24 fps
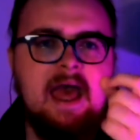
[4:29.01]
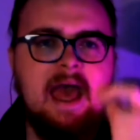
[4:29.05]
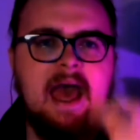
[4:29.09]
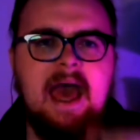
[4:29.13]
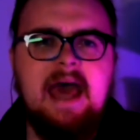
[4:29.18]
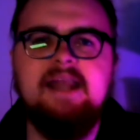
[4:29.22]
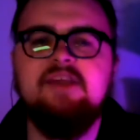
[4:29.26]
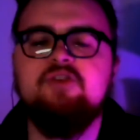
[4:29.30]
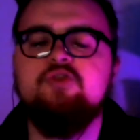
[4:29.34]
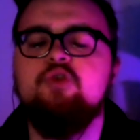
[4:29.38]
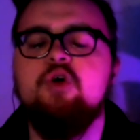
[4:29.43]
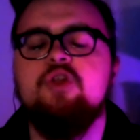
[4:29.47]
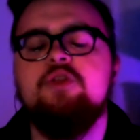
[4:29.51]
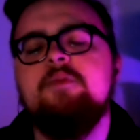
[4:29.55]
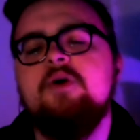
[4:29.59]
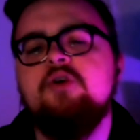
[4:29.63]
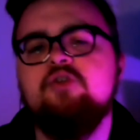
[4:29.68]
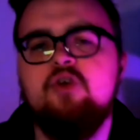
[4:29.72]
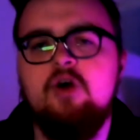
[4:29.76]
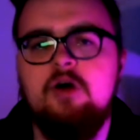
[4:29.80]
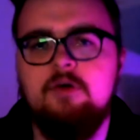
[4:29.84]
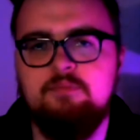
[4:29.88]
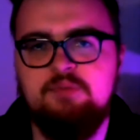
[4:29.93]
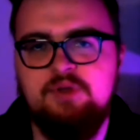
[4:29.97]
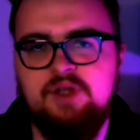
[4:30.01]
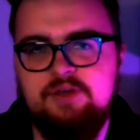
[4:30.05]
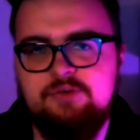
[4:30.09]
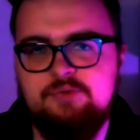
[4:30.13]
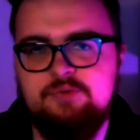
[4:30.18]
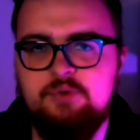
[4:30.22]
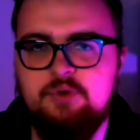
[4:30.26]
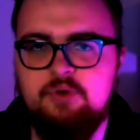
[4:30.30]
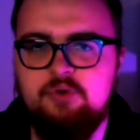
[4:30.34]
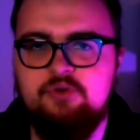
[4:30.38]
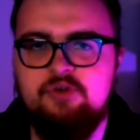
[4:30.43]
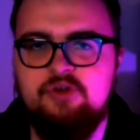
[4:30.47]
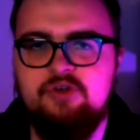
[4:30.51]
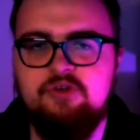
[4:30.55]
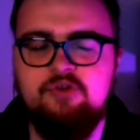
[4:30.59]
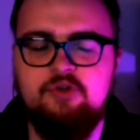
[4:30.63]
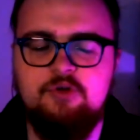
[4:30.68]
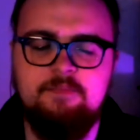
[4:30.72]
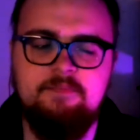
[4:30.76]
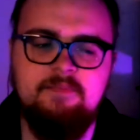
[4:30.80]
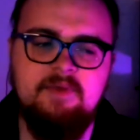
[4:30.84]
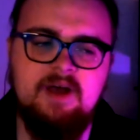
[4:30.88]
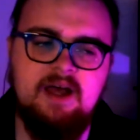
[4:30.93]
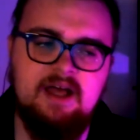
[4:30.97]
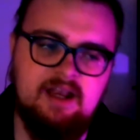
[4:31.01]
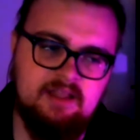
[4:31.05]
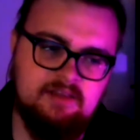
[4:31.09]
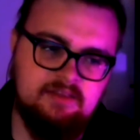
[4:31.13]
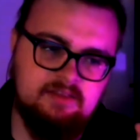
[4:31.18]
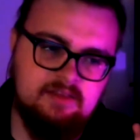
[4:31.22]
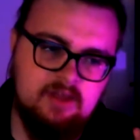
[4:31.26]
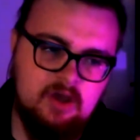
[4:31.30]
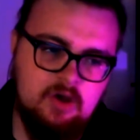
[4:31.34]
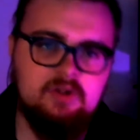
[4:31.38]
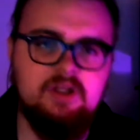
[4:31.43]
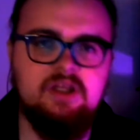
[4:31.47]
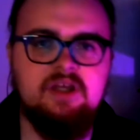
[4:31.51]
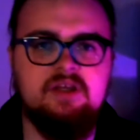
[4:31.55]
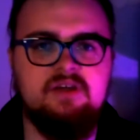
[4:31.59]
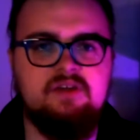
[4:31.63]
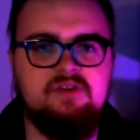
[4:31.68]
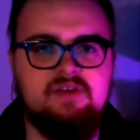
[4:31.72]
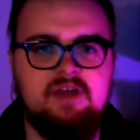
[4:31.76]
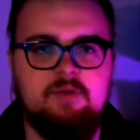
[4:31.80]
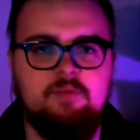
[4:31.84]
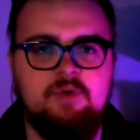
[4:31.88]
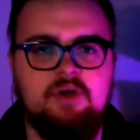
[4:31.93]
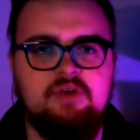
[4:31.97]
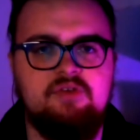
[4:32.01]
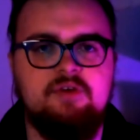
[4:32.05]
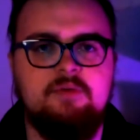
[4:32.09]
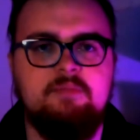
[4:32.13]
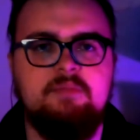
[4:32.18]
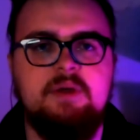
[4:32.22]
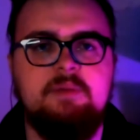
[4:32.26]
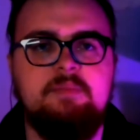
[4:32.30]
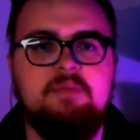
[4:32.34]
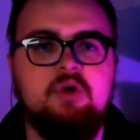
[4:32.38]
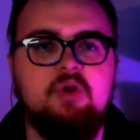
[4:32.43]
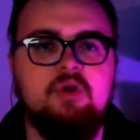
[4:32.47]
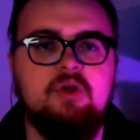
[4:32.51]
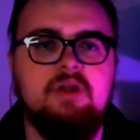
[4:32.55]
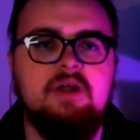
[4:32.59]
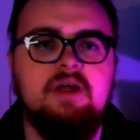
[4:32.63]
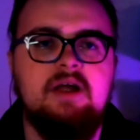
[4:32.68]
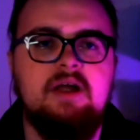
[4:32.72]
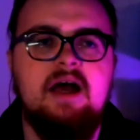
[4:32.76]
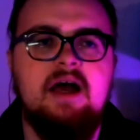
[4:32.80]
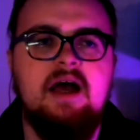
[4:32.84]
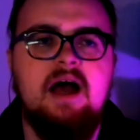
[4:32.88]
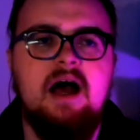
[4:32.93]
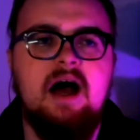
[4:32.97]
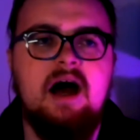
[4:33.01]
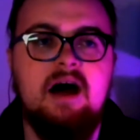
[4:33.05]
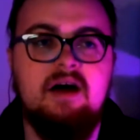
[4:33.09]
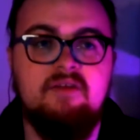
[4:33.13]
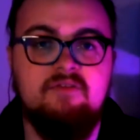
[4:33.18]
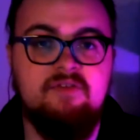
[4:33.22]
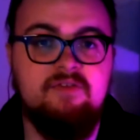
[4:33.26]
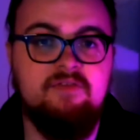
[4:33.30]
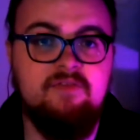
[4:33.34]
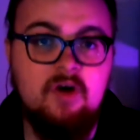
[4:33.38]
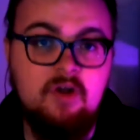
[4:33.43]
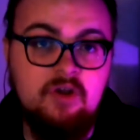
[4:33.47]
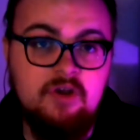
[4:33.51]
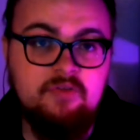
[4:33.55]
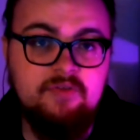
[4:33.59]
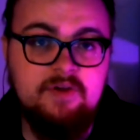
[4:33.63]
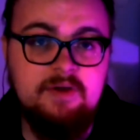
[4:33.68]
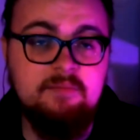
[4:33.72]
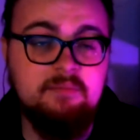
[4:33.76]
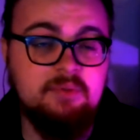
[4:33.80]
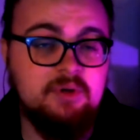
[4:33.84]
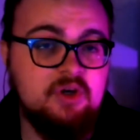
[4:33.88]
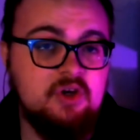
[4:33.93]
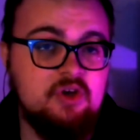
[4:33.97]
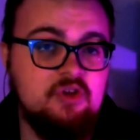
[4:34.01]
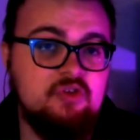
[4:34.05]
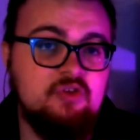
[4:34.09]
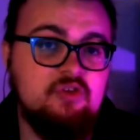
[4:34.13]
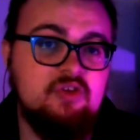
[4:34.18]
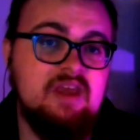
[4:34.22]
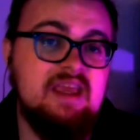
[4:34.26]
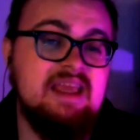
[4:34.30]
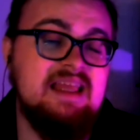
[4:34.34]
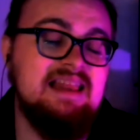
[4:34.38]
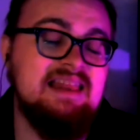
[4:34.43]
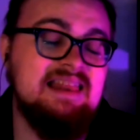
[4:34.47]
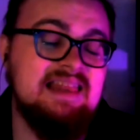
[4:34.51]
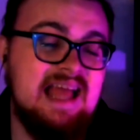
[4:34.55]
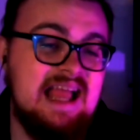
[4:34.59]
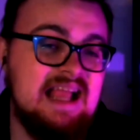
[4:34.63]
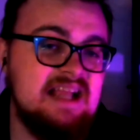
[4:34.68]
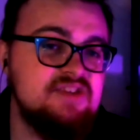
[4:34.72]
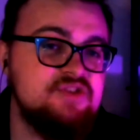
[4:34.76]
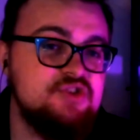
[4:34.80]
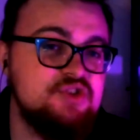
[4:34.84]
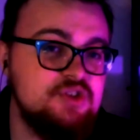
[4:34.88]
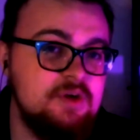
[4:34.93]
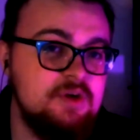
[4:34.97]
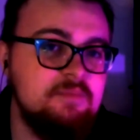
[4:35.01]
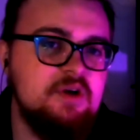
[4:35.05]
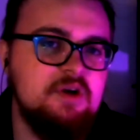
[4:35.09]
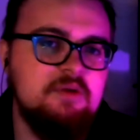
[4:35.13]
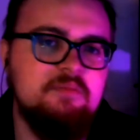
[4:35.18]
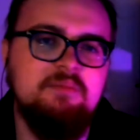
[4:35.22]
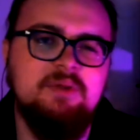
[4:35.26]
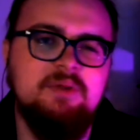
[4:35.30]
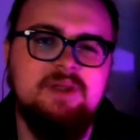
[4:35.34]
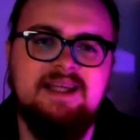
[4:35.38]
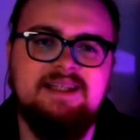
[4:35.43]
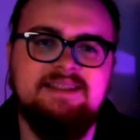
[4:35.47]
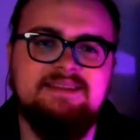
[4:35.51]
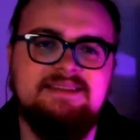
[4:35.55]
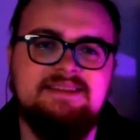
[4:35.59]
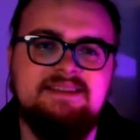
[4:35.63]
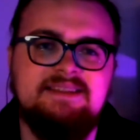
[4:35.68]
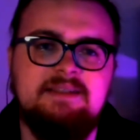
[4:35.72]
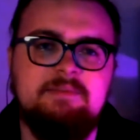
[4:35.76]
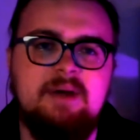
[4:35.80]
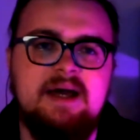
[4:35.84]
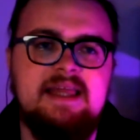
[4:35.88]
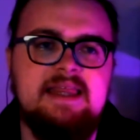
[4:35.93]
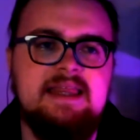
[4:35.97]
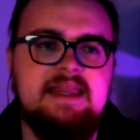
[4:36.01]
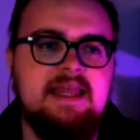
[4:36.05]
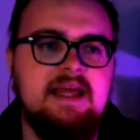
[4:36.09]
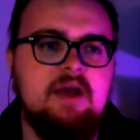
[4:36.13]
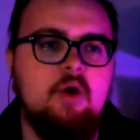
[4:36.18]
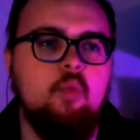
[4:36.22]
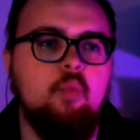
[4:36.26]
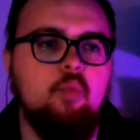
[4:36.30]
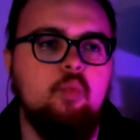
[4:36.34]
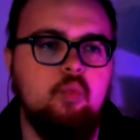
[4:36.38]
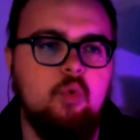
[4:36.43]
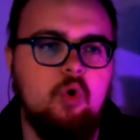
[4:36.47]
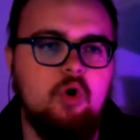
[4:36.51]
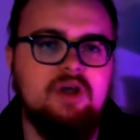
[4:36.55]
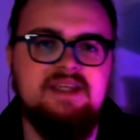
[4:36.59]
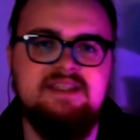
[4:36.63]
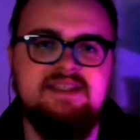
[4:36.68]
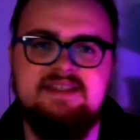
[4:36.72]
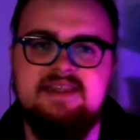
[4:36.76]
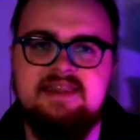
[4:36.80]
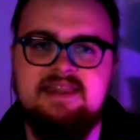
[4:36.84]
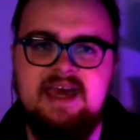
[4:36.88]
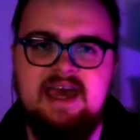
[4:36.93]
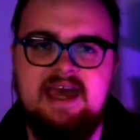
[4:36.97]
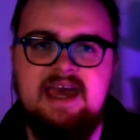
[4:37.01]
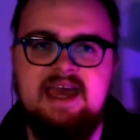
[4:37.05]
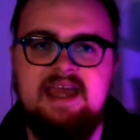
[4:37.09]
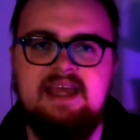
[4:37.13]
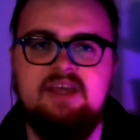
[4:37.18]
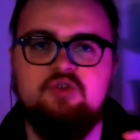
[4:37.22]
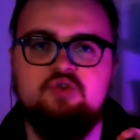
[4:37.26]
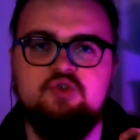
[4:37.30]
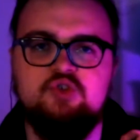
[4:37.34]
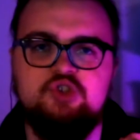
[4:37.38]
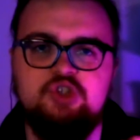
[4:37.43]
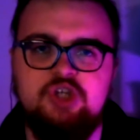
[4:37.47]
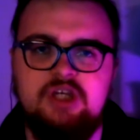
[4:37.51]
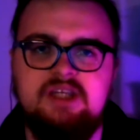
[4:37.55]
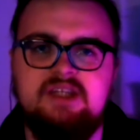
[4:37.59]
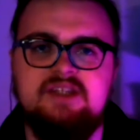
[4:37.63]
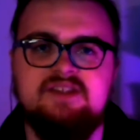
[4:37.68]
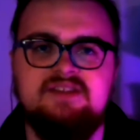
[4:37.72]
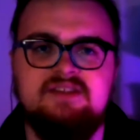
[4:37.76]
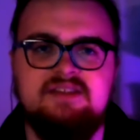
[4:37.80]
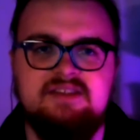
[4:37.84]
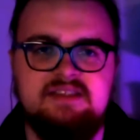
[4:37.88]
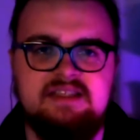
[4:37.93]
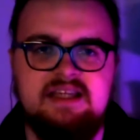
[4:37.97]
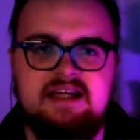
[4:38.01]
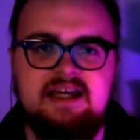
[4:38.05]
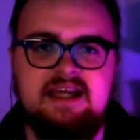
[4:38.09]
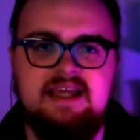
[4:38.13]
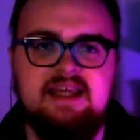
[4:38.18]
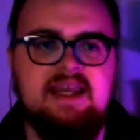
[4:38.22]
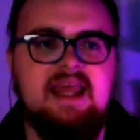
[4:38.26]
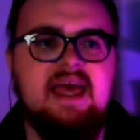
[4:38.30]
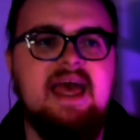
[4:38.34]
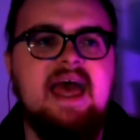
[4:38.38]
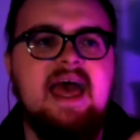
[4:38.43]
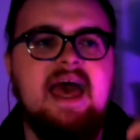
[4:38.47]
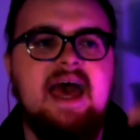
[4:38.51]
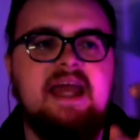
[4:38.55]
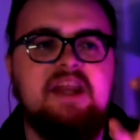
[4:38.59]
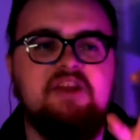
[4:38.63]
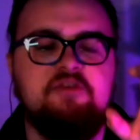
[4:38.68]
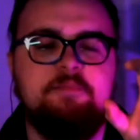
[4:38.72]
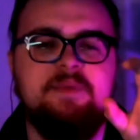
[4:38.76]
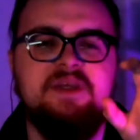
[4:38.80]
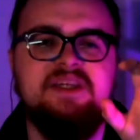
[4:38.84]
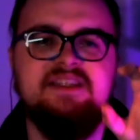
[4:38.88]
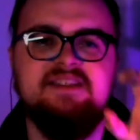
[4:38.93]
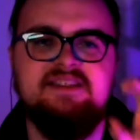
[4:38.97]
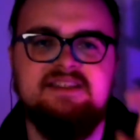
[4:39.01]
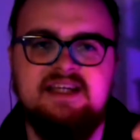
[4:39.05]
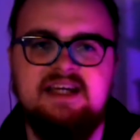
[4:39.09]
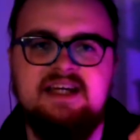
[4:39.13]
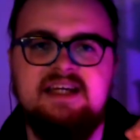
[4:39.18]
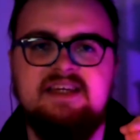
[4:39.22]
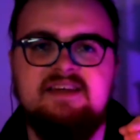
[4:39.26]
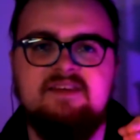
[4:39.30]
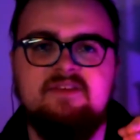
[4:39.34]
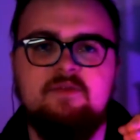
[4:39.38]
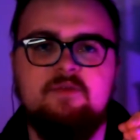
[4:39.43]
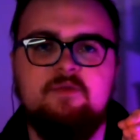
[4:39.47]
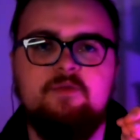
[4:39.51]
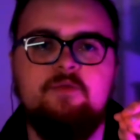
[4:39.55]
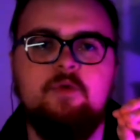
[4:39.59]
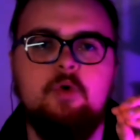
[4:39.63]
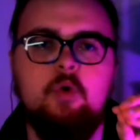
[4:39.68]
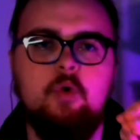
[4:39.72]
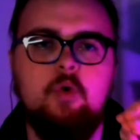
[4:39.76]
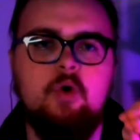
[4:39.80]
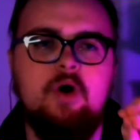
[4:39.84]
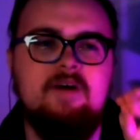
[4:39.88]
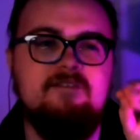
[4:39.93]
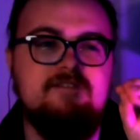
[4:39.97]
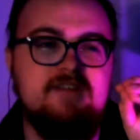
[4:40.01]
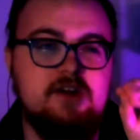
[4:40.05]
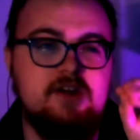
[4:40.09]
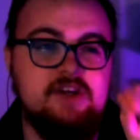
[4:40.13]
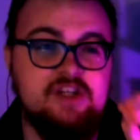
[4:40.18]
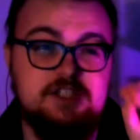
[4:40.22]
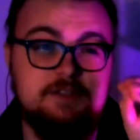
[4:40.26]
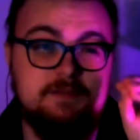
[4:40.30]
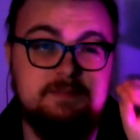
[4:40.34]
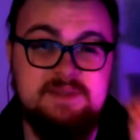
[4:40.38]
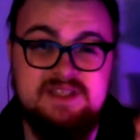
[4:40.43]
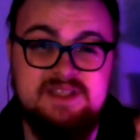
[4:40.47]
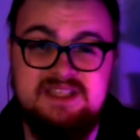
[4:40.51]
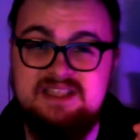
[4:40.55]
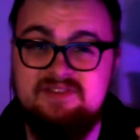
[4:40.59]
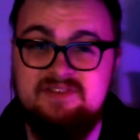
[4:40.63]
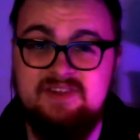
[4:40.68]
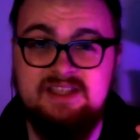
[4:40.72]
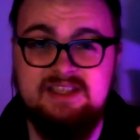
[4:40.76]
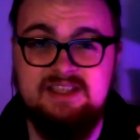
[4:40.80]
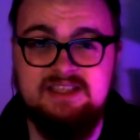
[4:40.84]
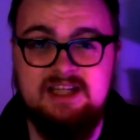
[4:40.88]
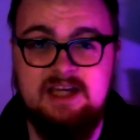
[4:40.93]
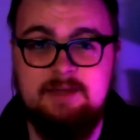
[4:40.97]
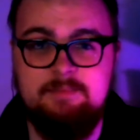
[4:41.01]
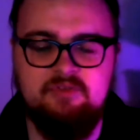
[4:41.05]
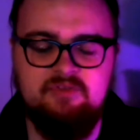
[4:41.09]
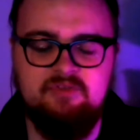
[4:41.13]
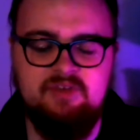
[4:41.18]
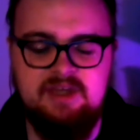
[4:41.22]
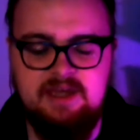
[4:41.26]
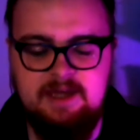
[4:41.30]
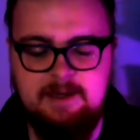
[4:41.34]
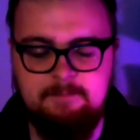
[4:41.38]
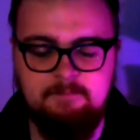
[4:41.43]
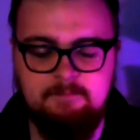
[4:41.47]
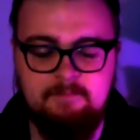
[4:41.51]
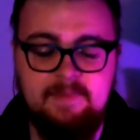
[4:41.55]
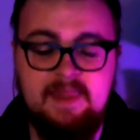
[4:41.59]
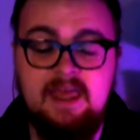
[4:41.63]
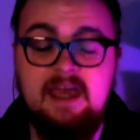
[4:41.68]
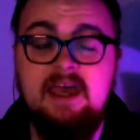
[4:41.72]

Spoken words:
and it's not the most complex role system, and I totally understand why some people aren't fond of it because it lacks some complexity, but I think what is there is genius design, and it's been designed for a very specific type of game.